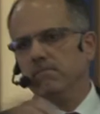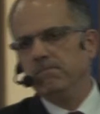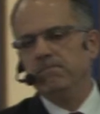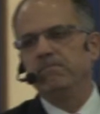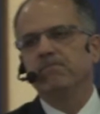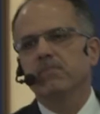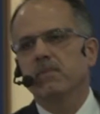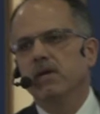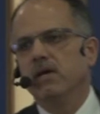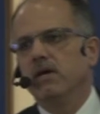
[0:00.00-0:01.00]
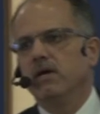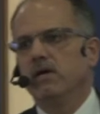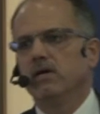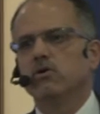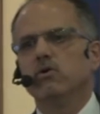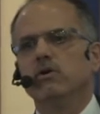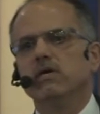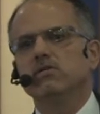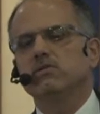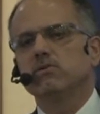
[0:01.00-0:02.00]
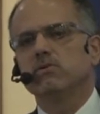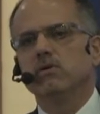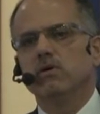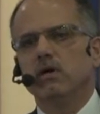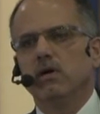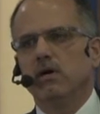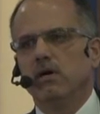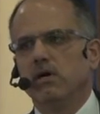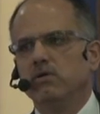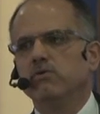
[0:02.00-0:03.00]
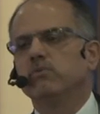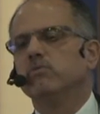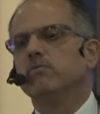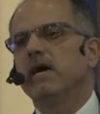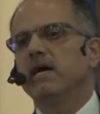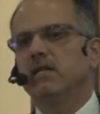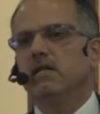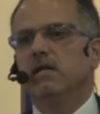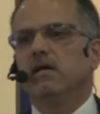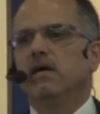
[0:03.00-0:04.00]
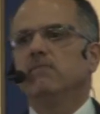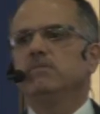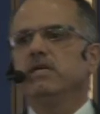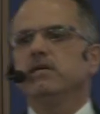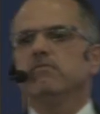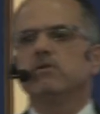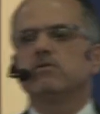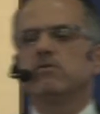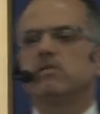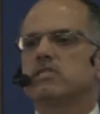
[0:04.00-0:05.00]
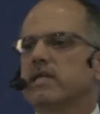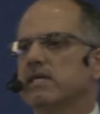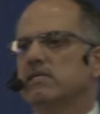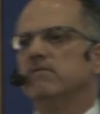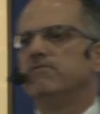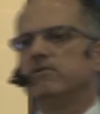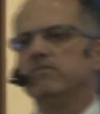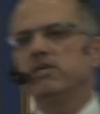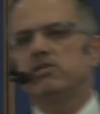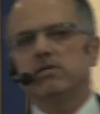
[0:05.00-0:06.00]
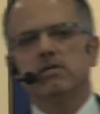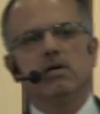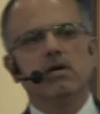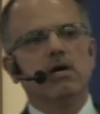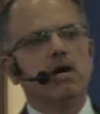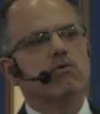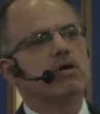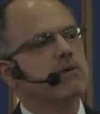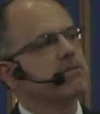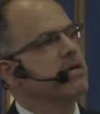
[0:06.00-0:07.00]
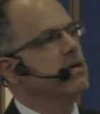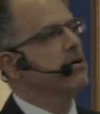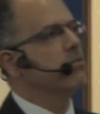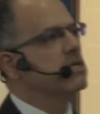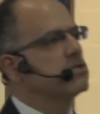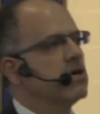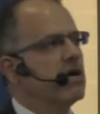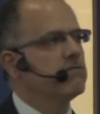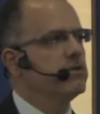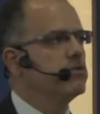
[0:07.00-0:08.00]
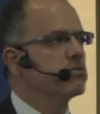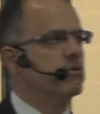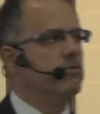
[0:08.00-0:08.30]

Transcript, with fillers: hmm, go into your mobile and be able to extract information or oh, copy what you have in your